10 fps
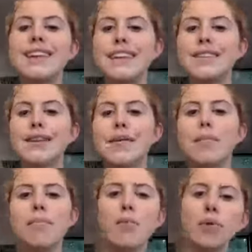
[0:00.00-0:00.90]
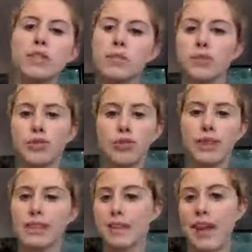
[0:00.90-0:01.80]
needs multiple
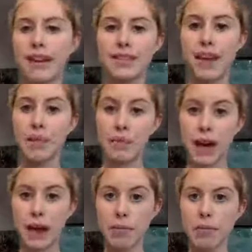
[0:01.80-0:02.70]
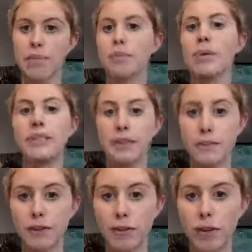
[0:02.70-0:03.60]
trees of that same type, but
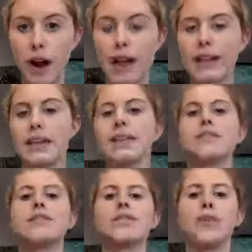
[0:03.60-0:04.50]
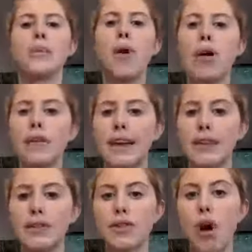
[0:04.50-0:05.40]
different varieties, so that
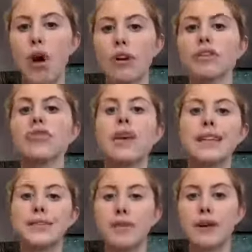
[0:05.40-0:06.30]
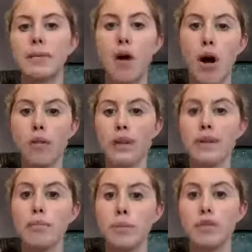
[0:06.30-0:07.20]
pollinators are transferring
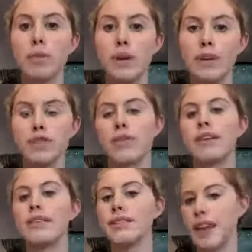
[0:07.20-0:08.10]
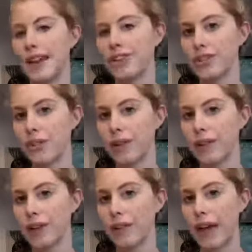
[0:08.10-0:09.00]
pollen between the trees and ensuring
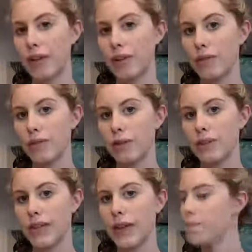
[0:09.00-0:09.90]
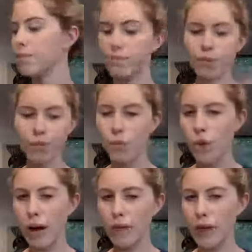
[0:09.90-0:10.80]
that you get good fruit set.
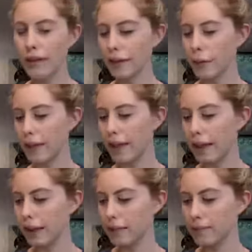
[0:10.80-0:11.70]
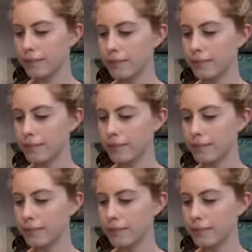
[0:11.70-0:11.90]
We'll cover that a little bit later.